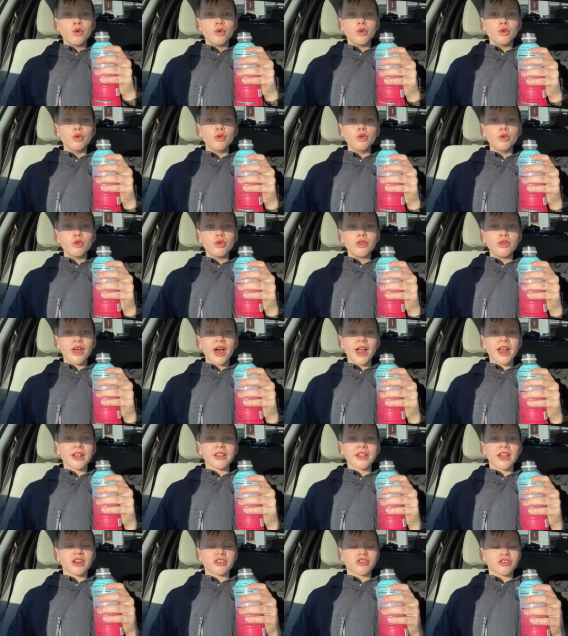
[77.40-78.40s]
Ooh, that
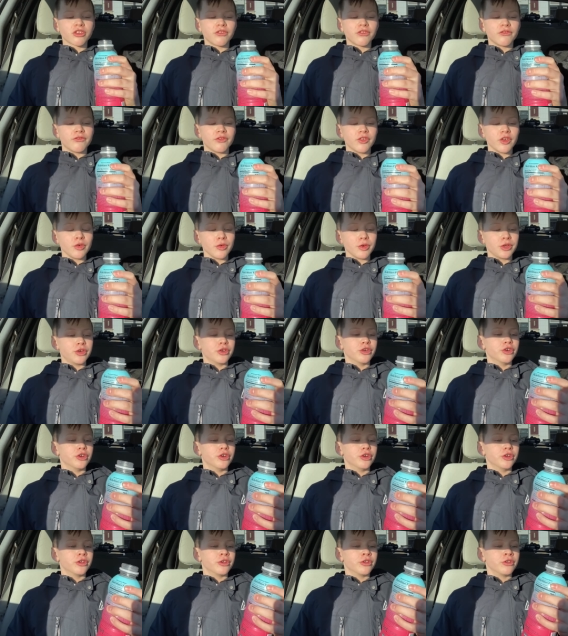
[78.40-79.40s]
is actually very
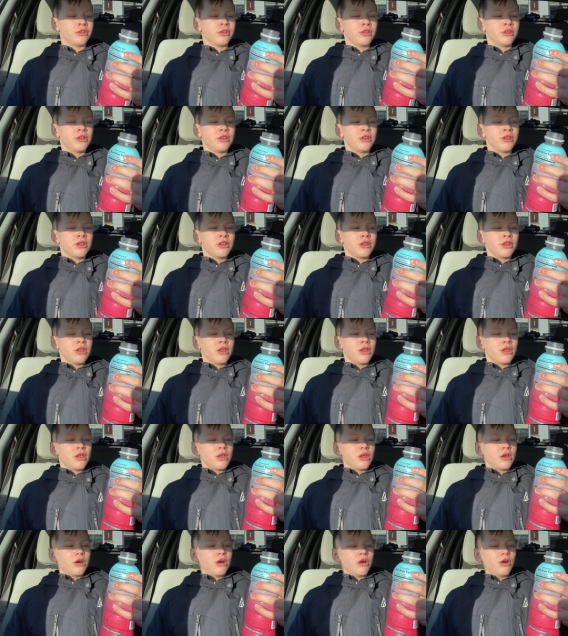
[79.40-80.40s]
good.
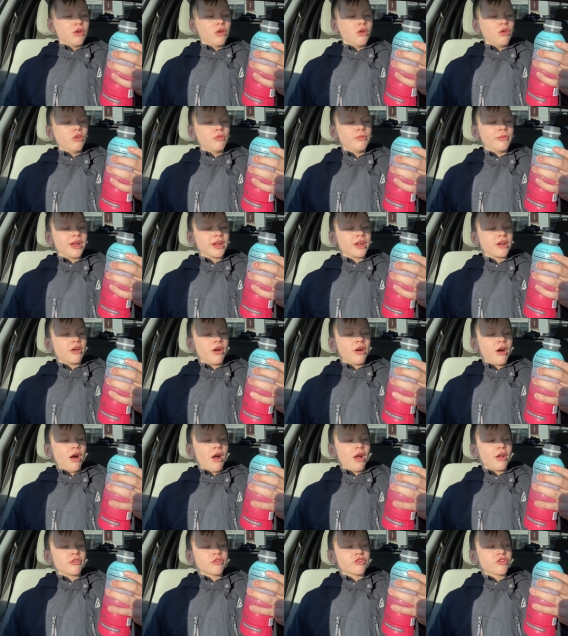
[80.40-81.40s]
Oh my
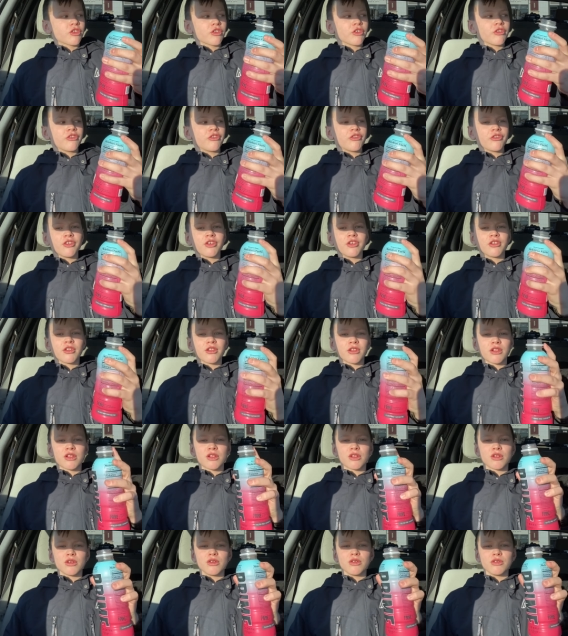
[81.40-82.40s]
god, cherry freeze is
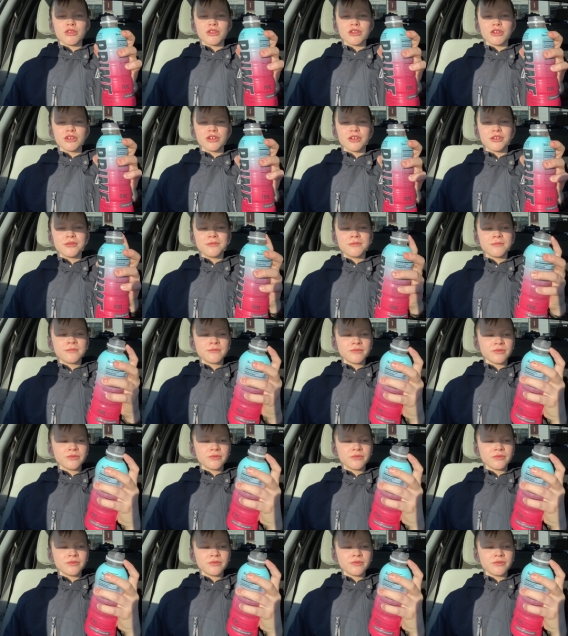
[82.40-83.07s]
so good.